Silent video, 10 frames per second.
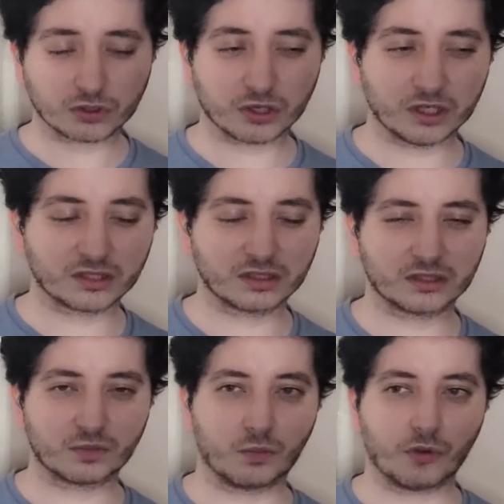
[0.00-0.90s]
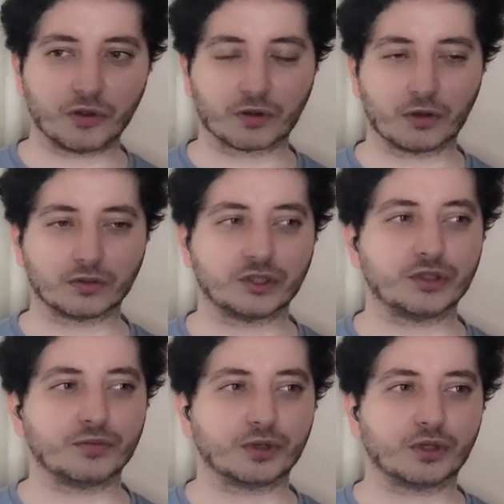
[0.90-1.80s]
her sister, what they're going to do,
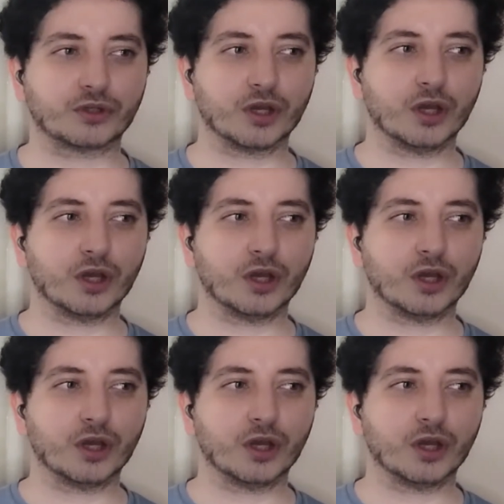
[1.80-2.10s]
because